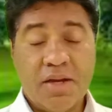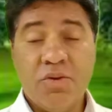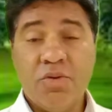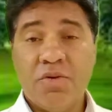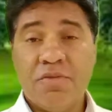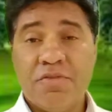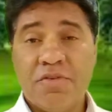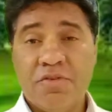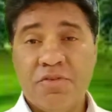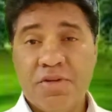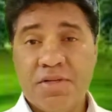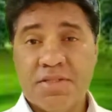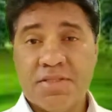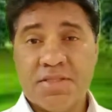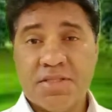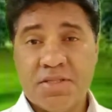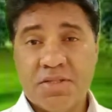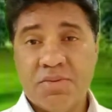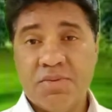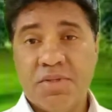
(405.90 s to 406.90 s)
I know of a real
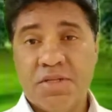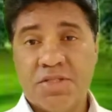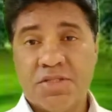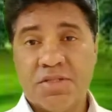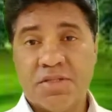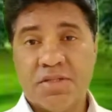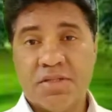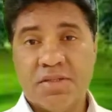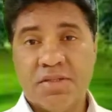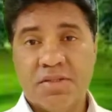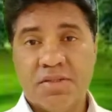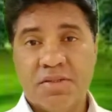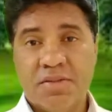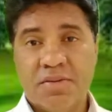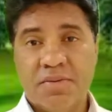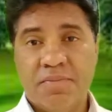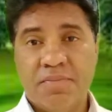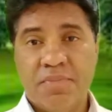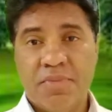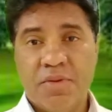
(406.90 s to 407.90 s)
situation
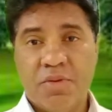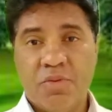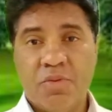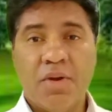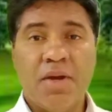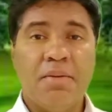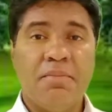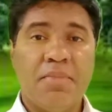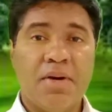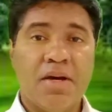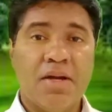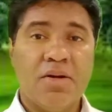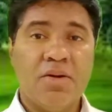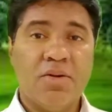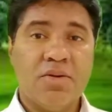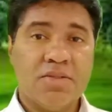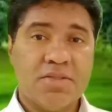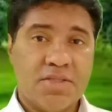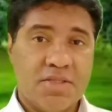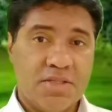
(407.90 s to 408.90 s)
where a
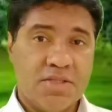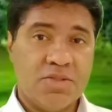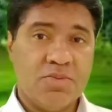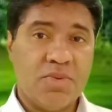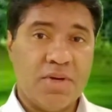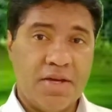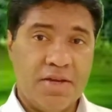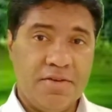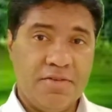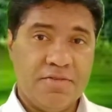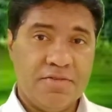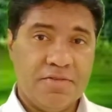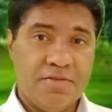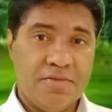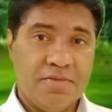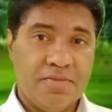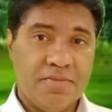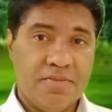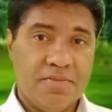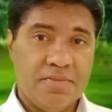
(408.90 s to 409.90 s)
man lost his
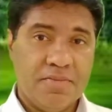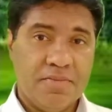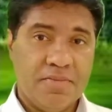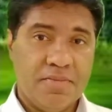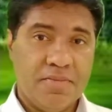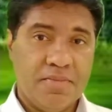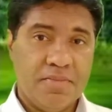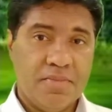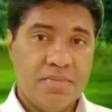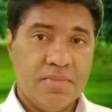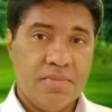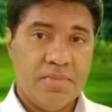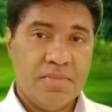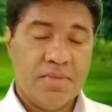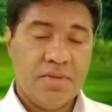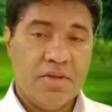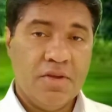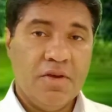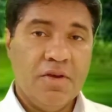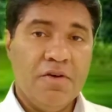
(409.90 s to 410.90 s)
wife.
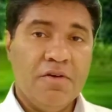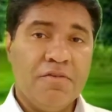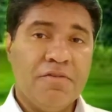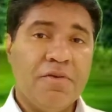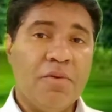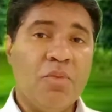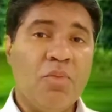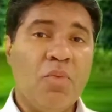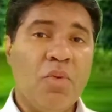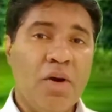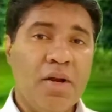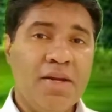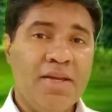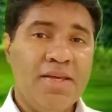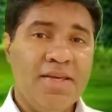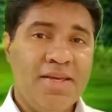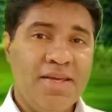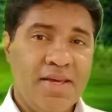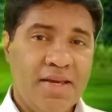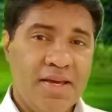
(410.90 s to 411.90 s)
For
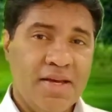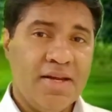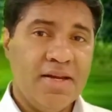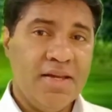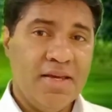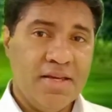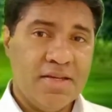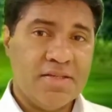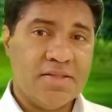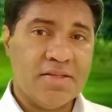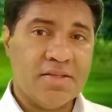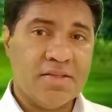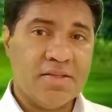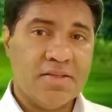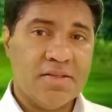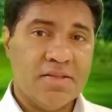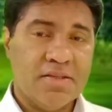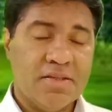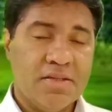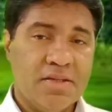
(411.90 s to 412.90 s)
1 year later,
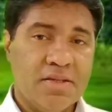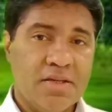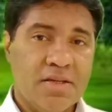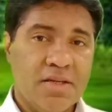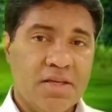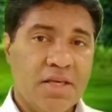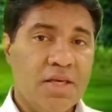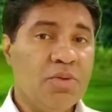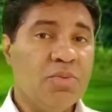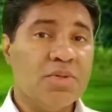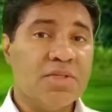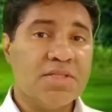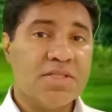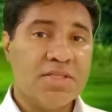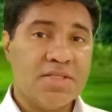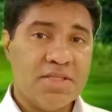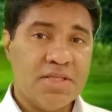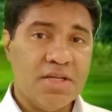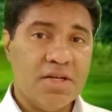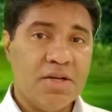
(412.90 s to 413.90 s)
he
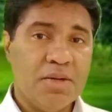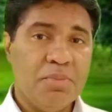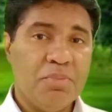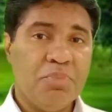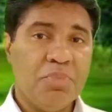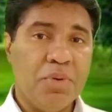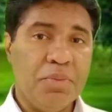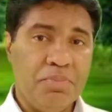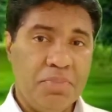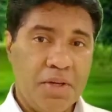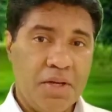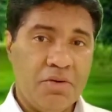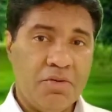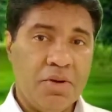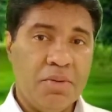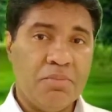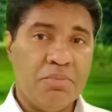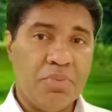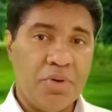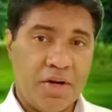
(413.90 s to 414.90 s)
was still
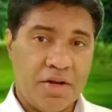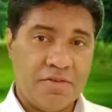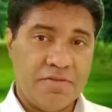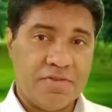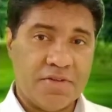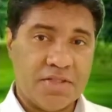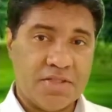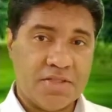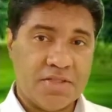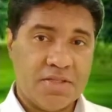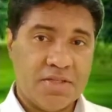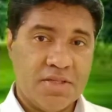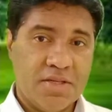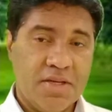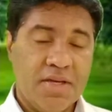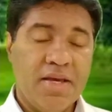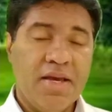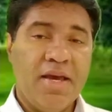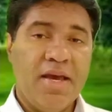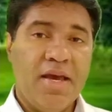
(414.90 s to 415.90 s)
preparing breakfast
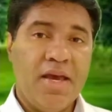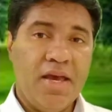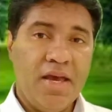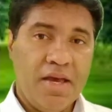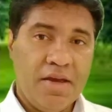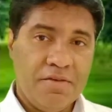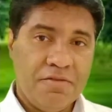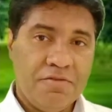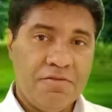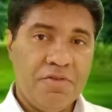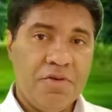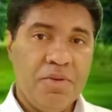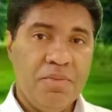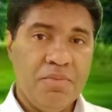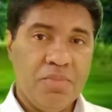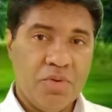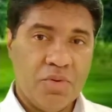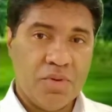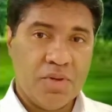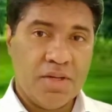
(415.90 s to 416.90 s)
every
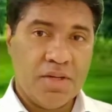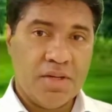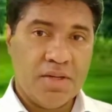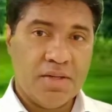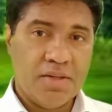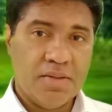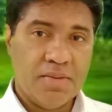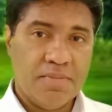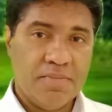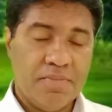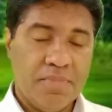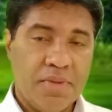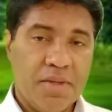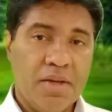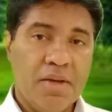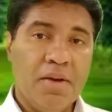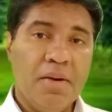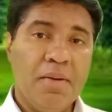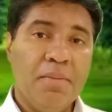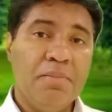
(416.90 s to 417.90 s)
morning,
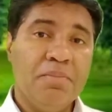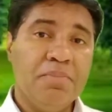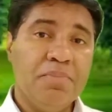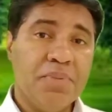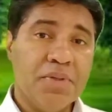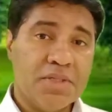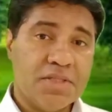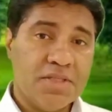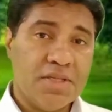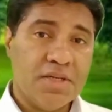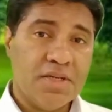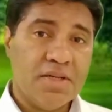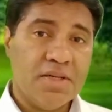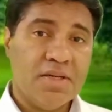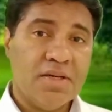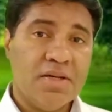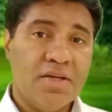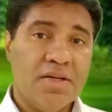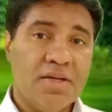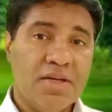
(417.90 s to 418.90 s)

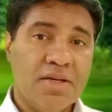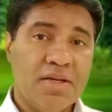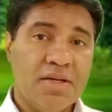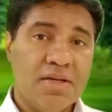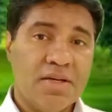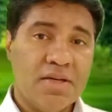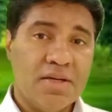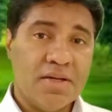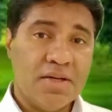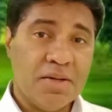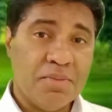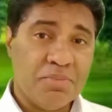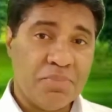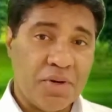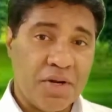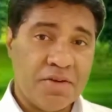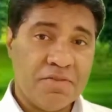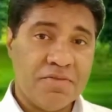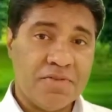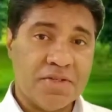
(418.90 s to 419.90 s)
putting her
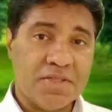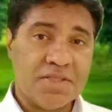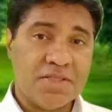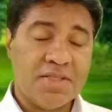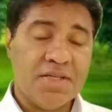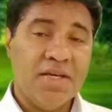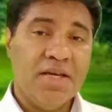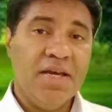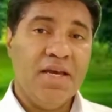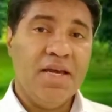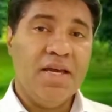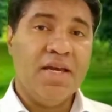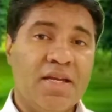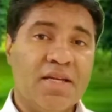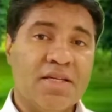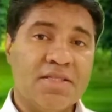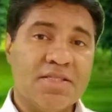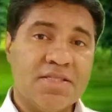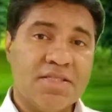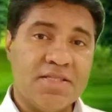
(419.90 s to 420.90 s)
breakfast
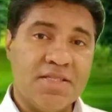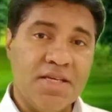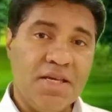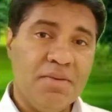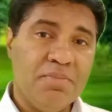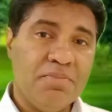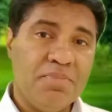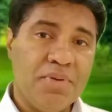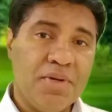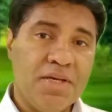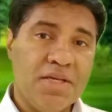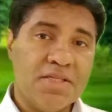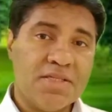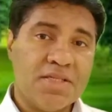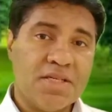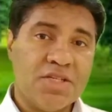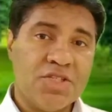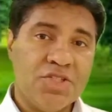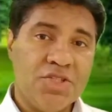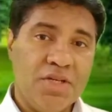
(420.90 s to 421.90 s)
in the same
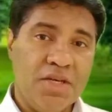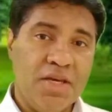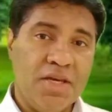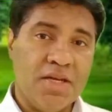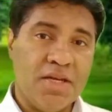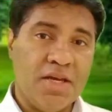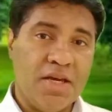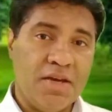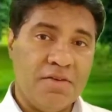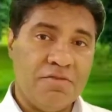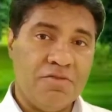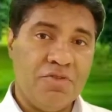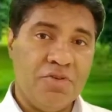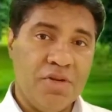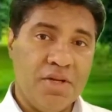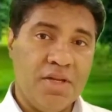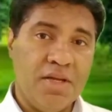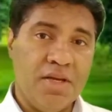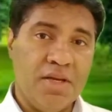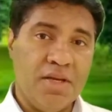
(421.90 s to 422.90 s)
place that she ate
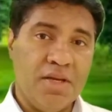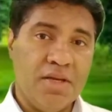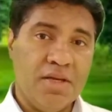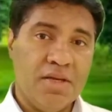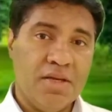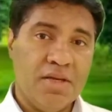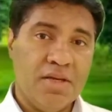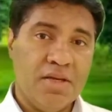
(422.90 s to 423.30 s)
every day